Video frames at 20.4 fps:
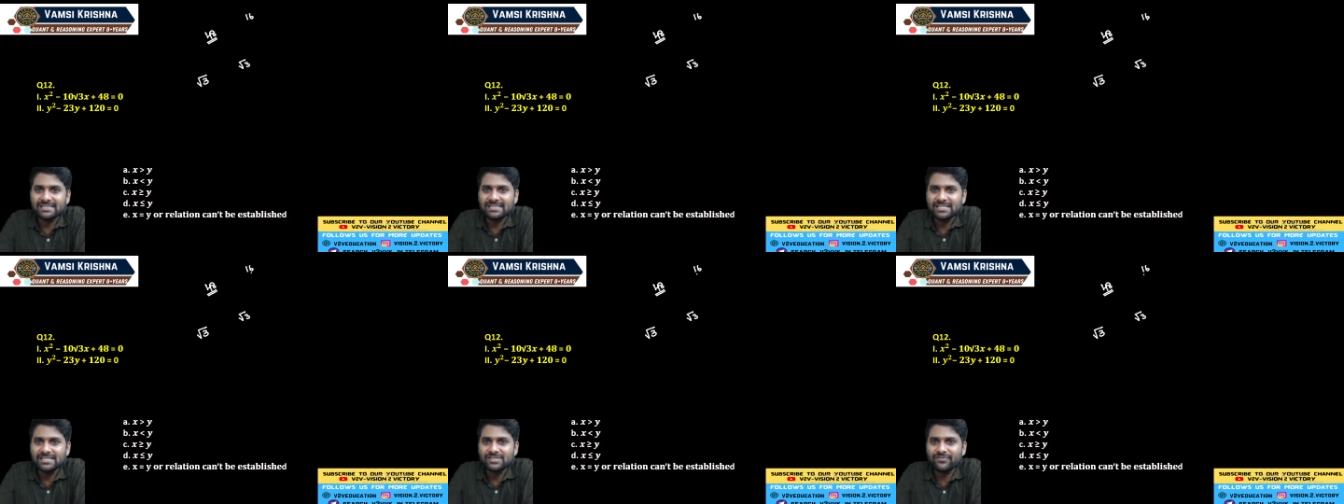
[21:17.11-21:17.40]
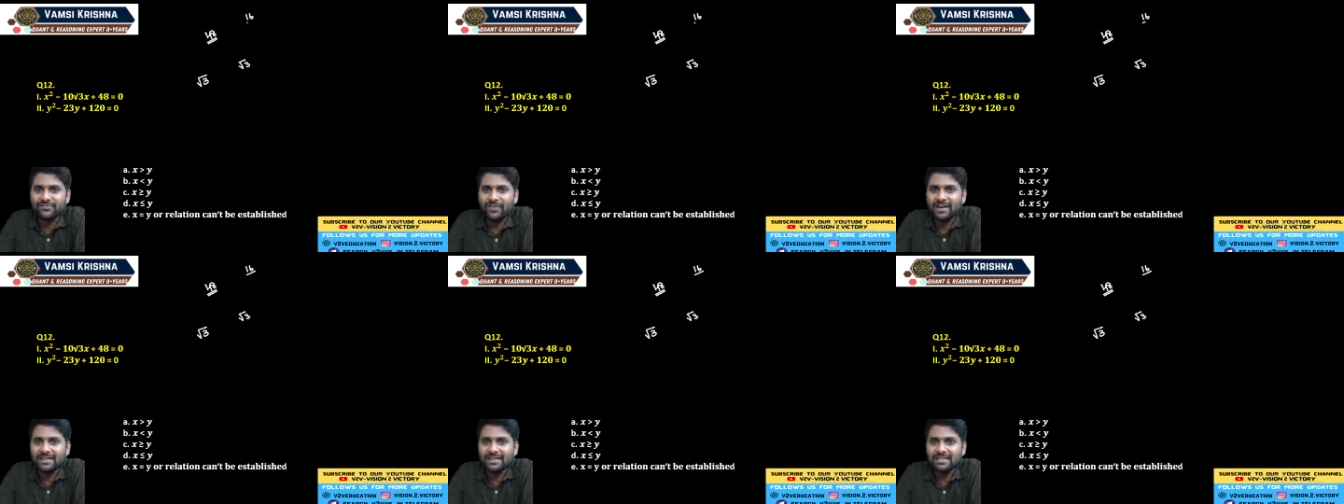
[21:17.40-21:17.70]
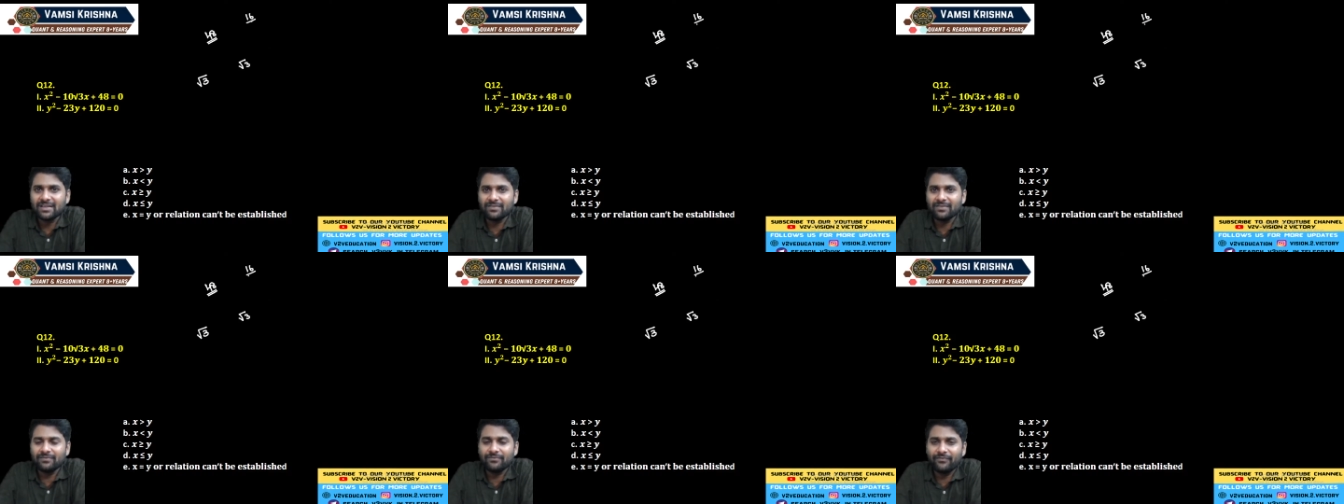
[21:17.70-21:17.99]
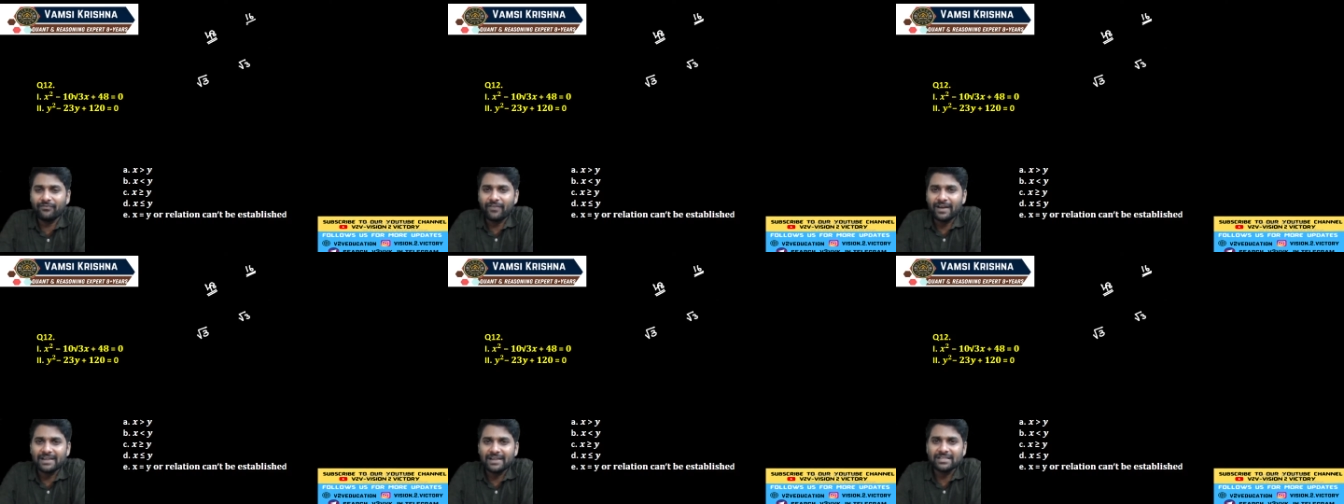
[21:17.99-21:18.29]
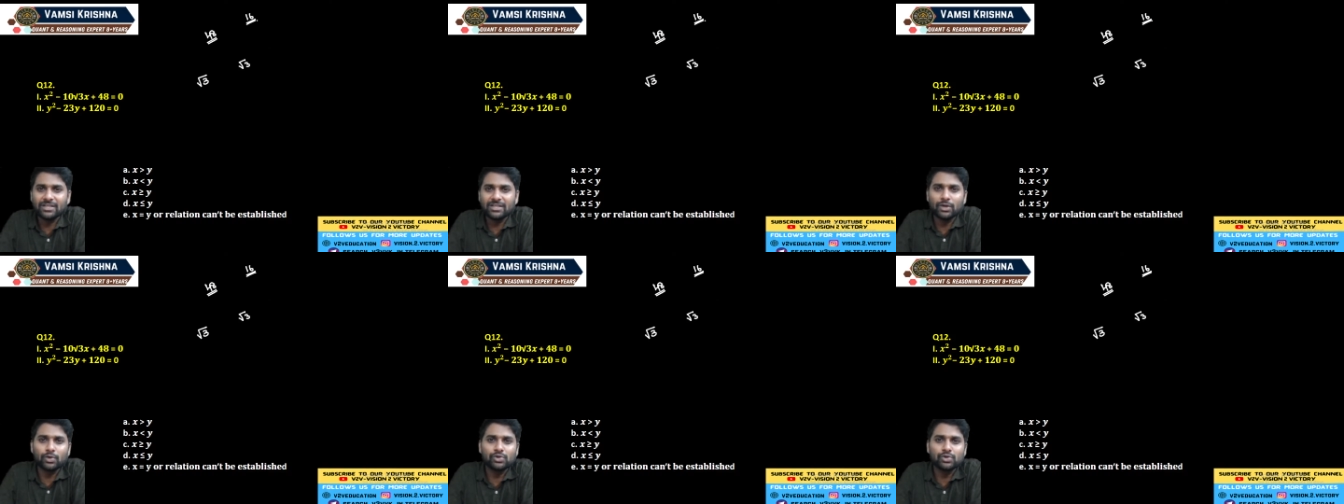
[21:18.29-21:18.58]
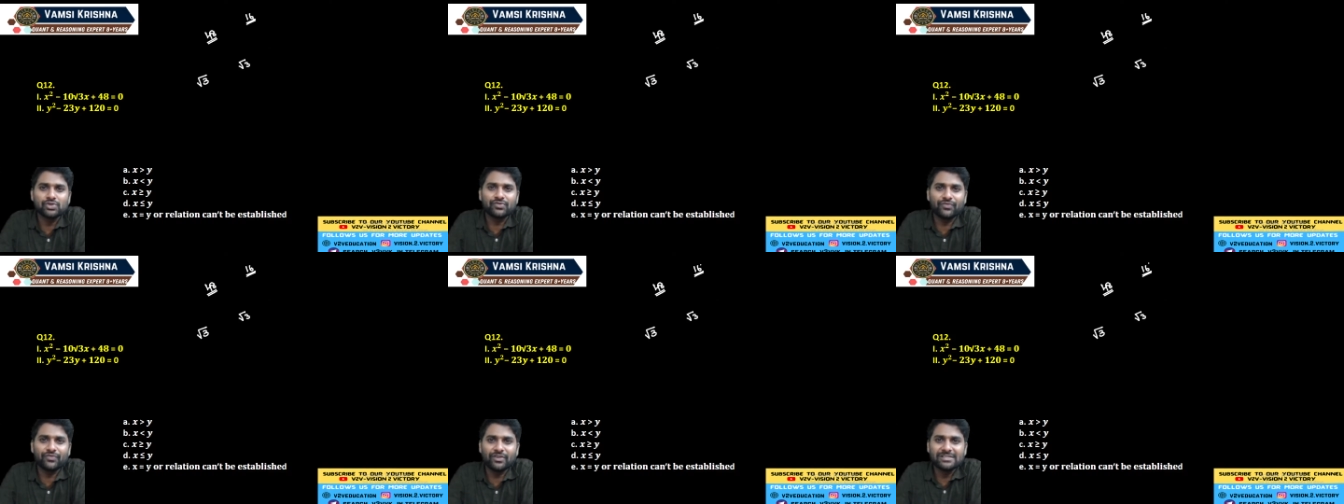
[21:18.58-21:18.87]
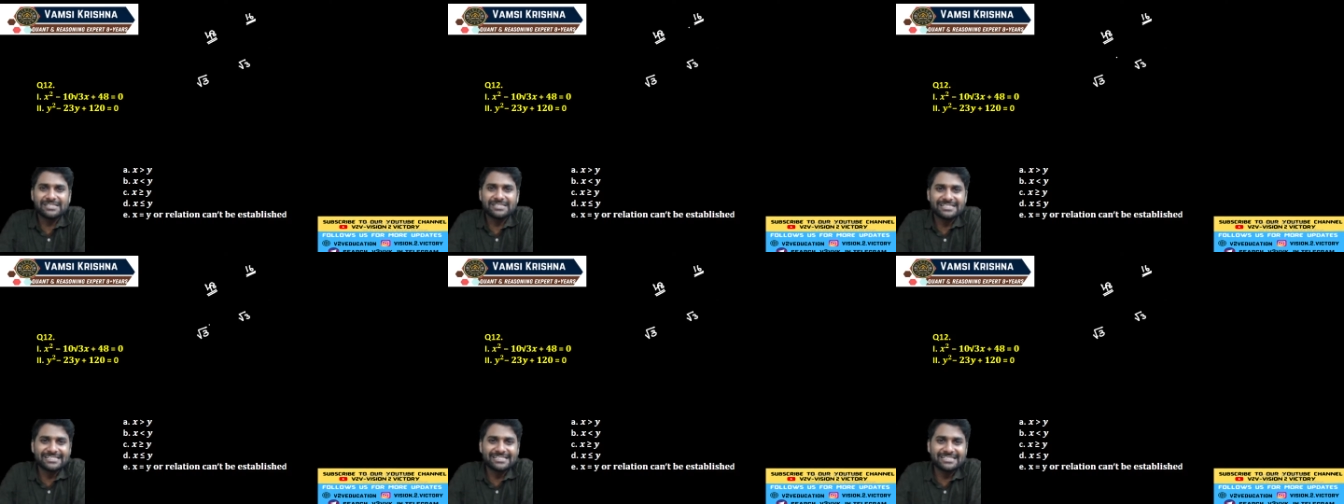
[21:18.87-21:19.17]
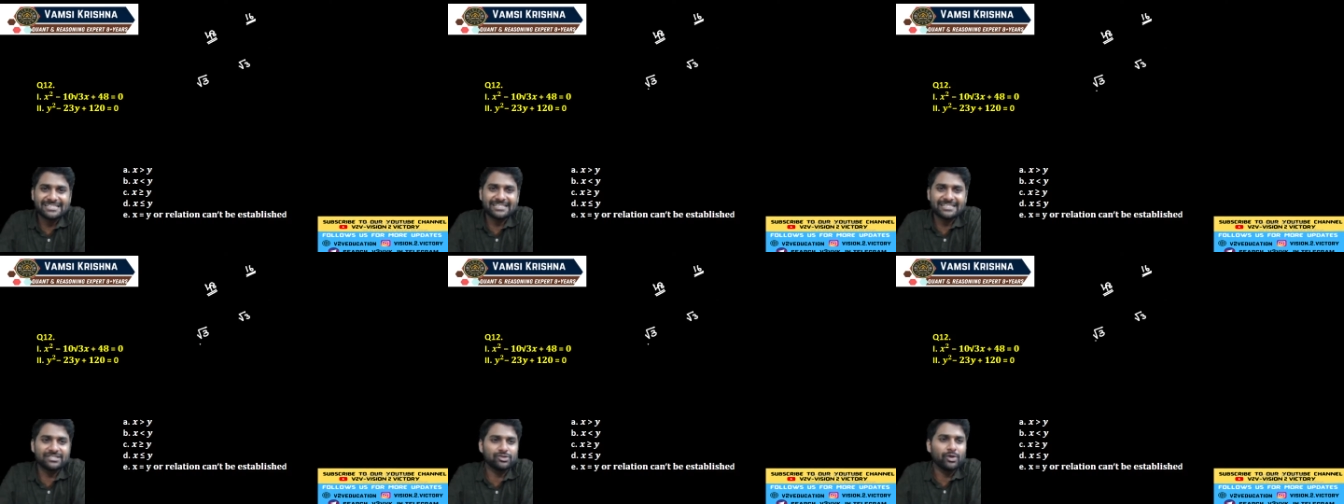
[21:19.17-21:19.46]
Just find the roots for 16.